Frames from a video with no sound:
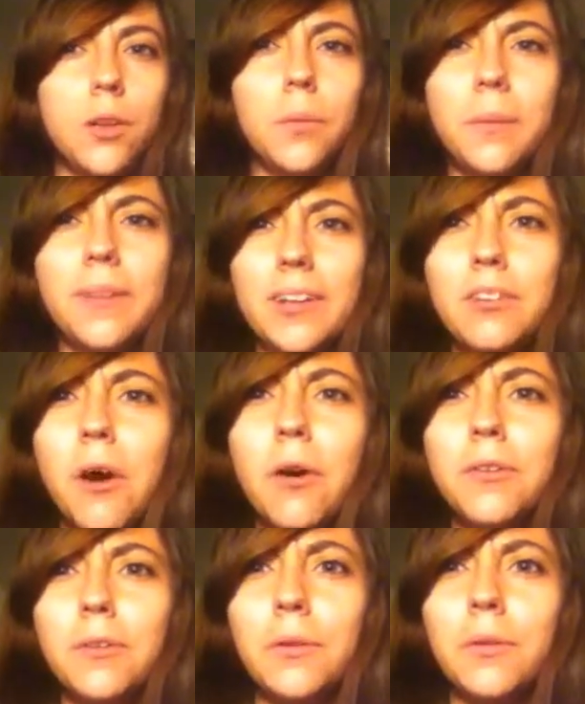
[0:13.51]
"You're really
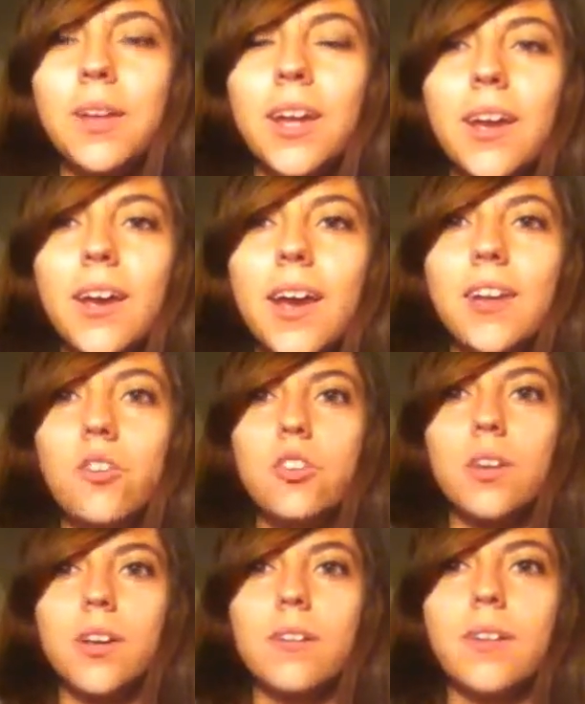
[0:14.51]
tall, dude," and you're
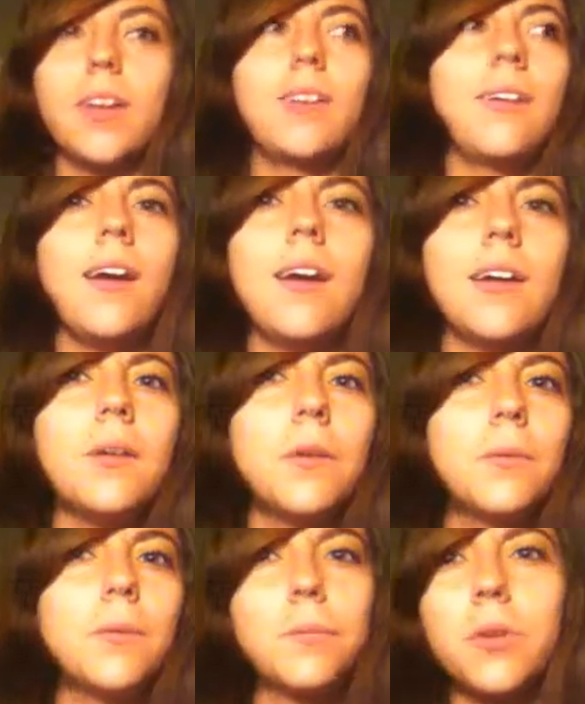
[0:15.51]
just kind of like, "Yeah, I
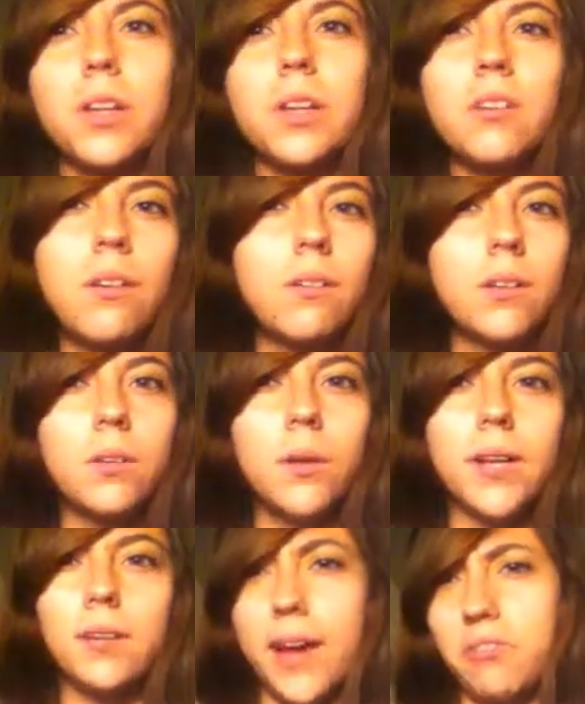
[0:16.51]
know, I'm really tall, you know,
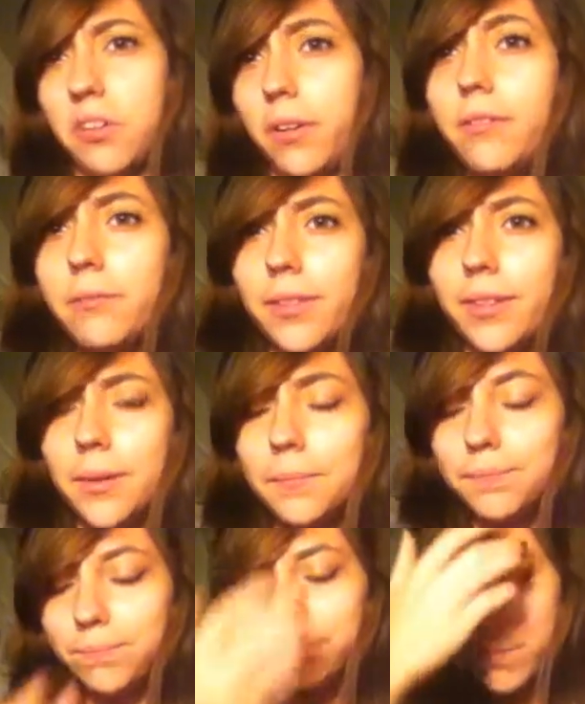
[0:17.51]
I have to live with it."